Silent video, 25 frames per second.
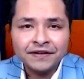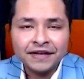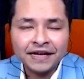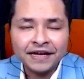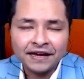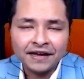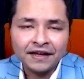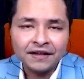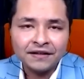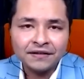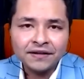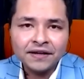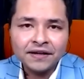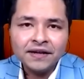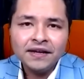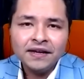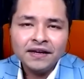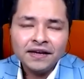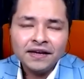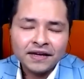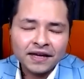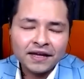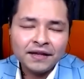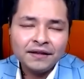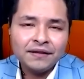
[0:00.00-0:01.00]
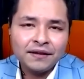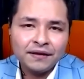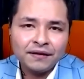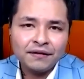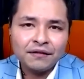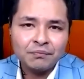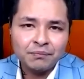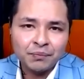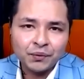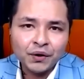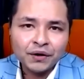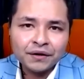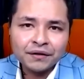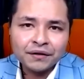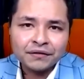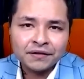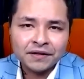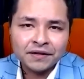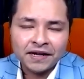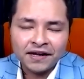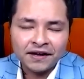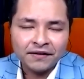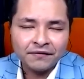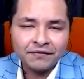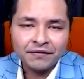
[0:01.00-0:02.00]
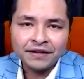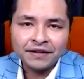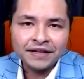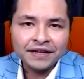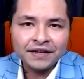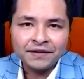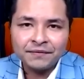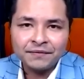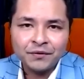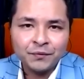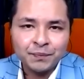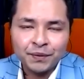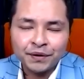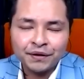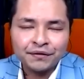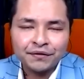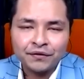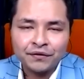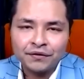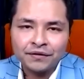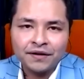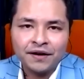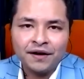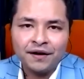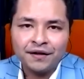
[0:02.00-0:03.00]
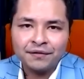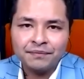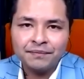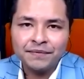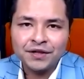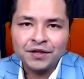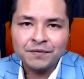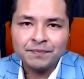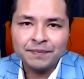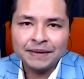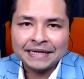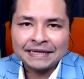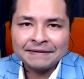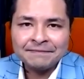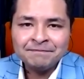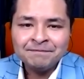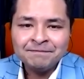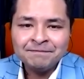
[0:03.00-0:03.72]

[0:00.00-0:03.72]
And in these books, really, books don't cost much. But,